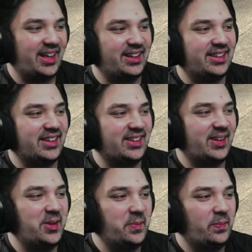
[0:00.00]
and uh
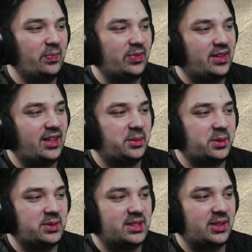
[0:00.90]
yeah, we're
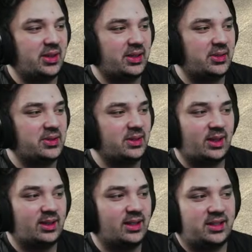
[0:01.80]
going to see how that goes. You're
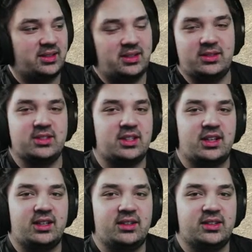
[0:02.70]
not late. You just
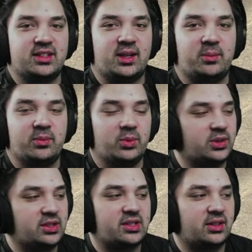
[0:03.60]
got here in time. We're
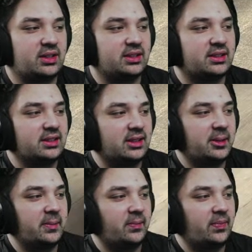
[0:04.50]
just starting.
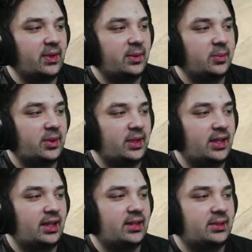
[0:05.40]
But yeah,